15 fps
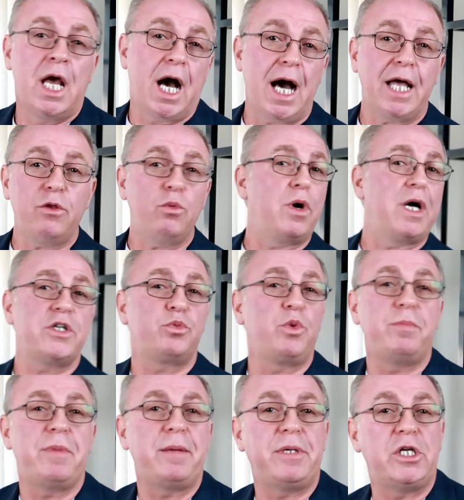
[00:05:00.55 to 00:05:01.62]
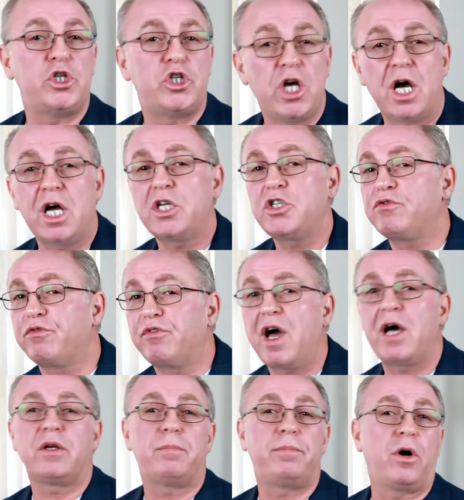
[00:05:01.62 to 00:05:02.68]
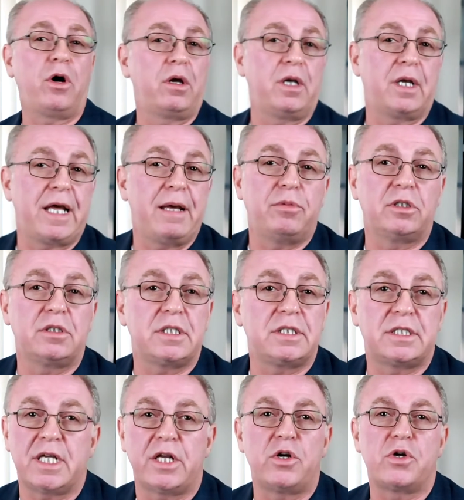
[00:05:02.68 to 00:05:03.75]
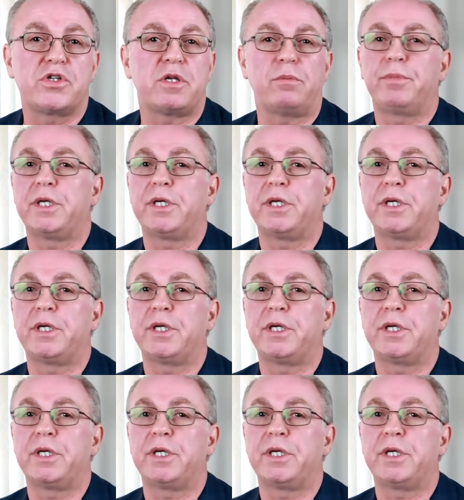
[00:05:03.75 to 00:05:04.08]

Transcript: Otherwise, we may be judged, frowned upon, labeled as sinners, and